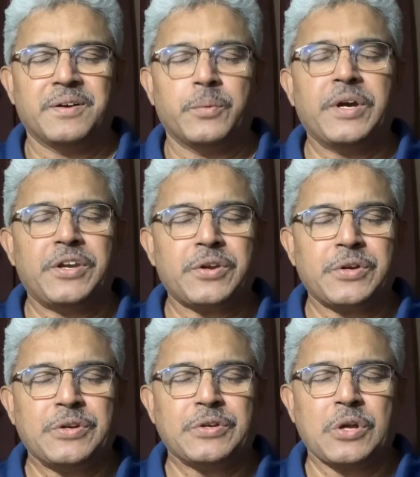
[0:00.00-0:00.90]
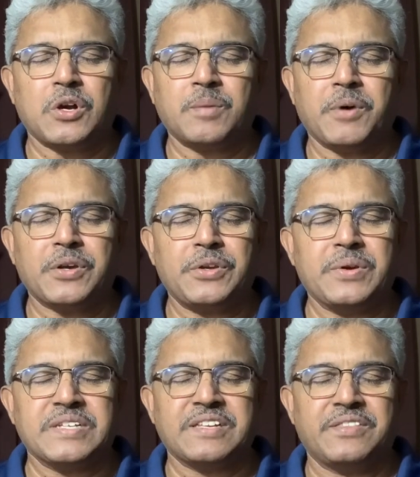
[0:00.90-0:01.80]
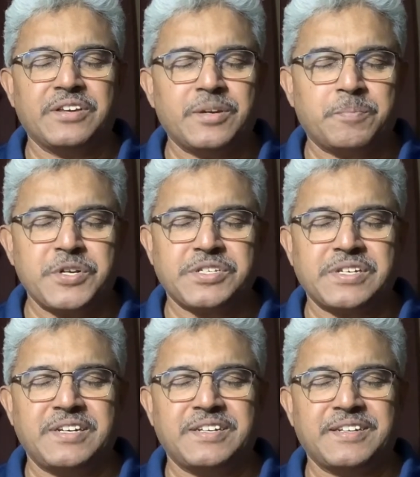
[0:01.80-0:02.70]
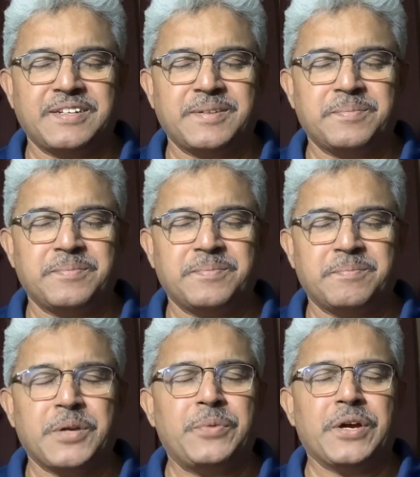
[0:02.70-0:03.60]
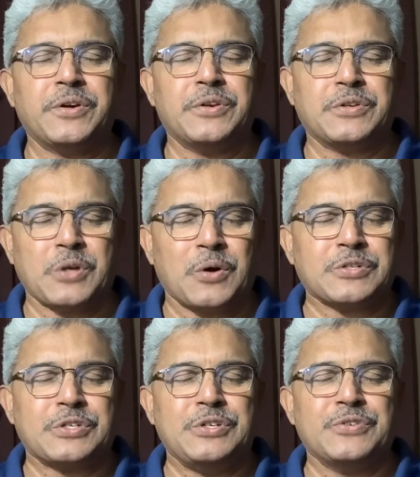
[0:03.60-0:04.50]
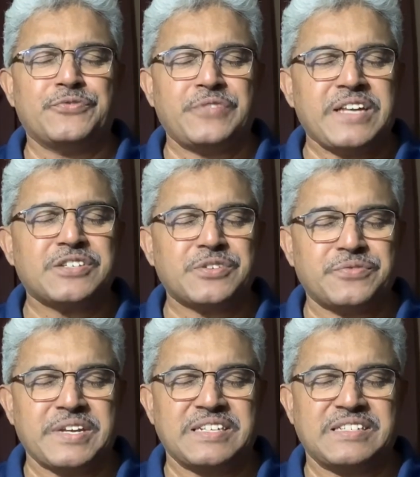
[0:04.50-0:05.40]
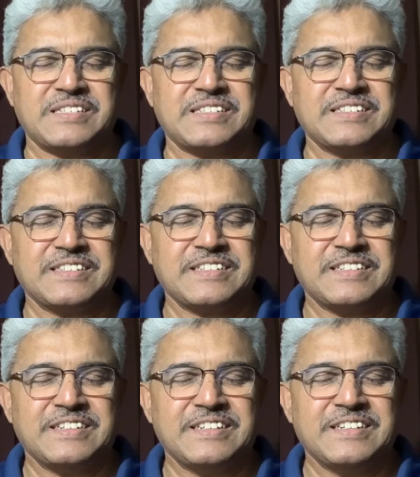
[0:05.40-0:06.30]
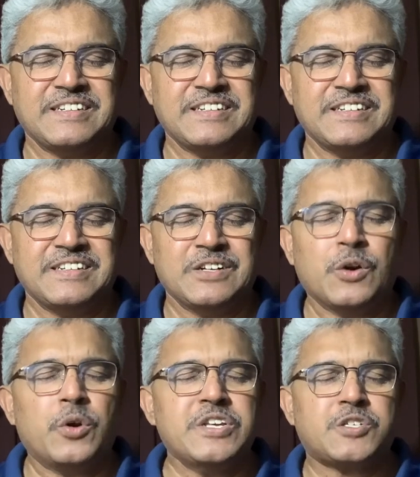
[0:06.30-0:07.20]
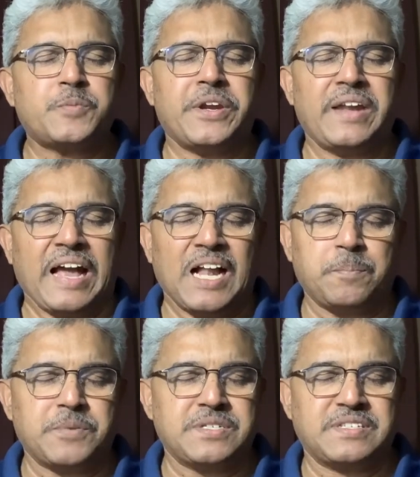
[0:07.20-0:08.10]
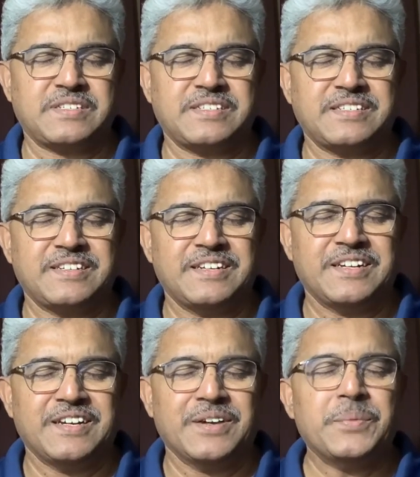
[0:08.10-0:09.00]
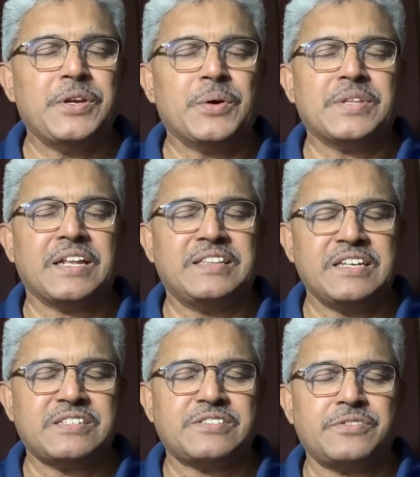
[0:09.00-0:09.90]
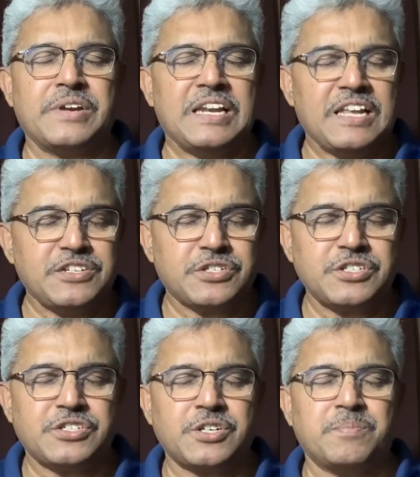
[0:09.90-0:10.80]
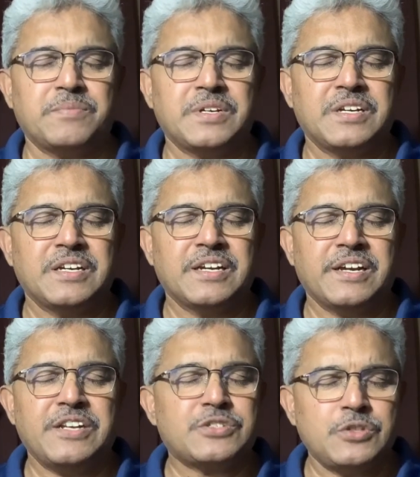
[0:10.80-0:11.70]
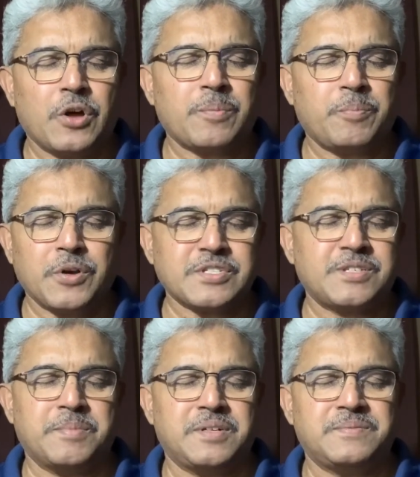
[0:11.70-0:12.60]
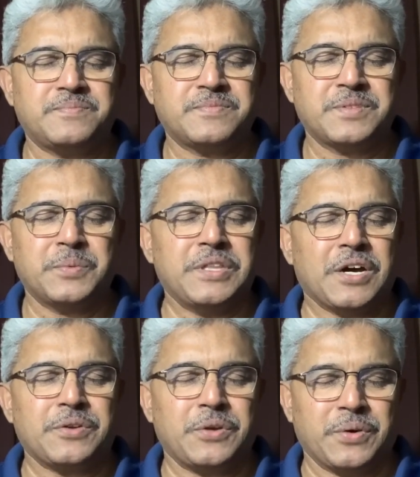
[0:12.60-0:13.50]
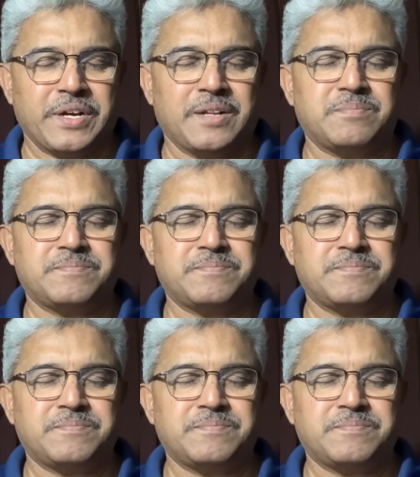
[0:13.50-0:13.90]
We're not going to talk about you as a third person but we are going to talk to you face to face. Holy Spirit, help us. We know that this relationship is not possible without your help.